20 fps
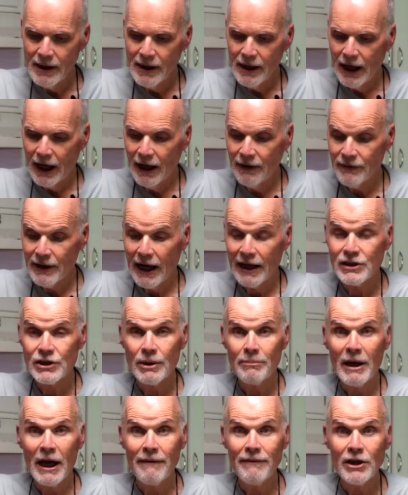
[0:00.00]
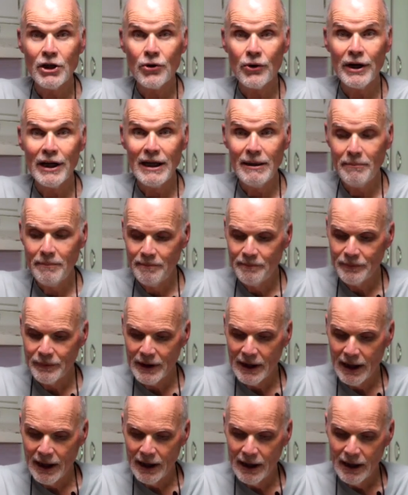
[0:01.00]
I've got some heavy cream,
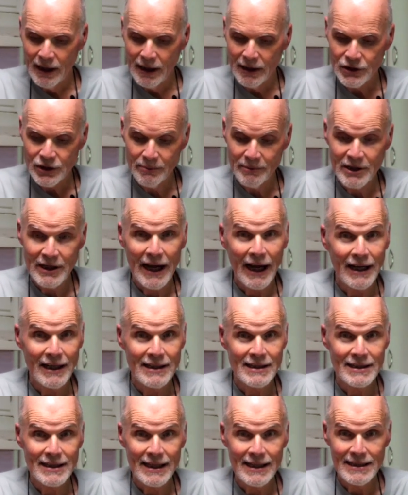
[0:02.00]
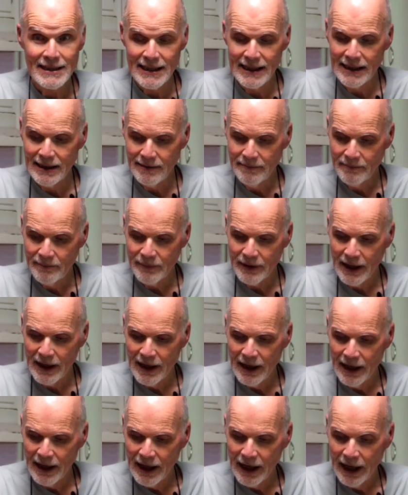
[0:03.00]
some Italian seasoning,
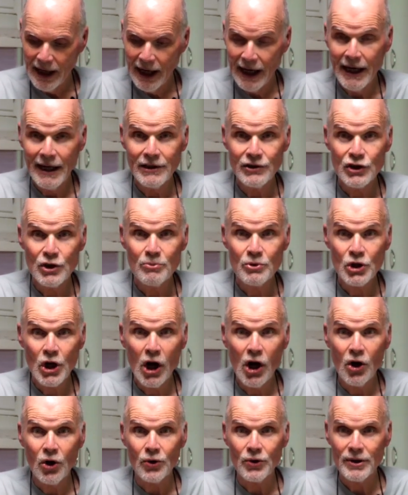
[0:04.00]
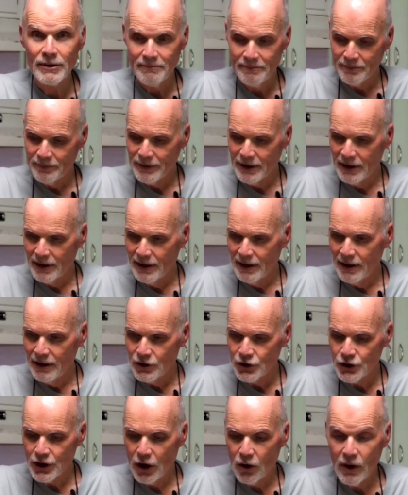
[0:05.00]
and some salt.
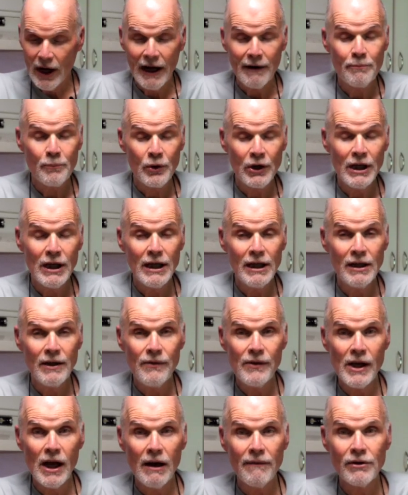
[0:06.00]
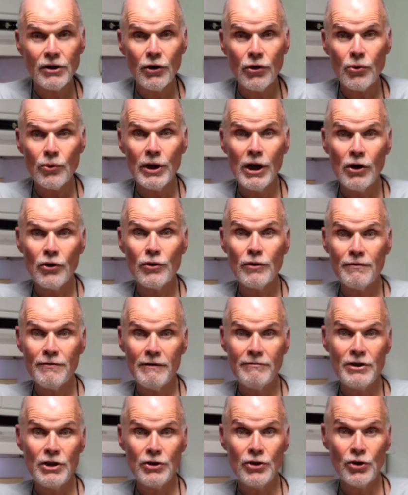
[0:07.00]
So I've preheated the oven to
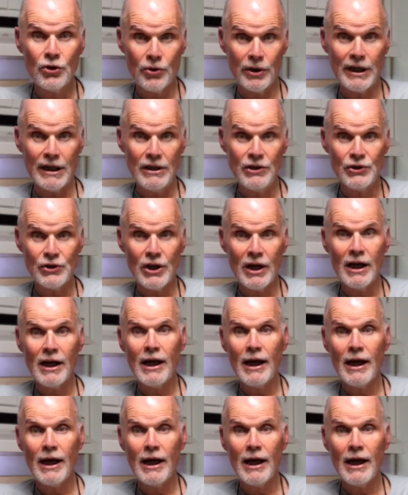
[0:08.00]
350 degrees.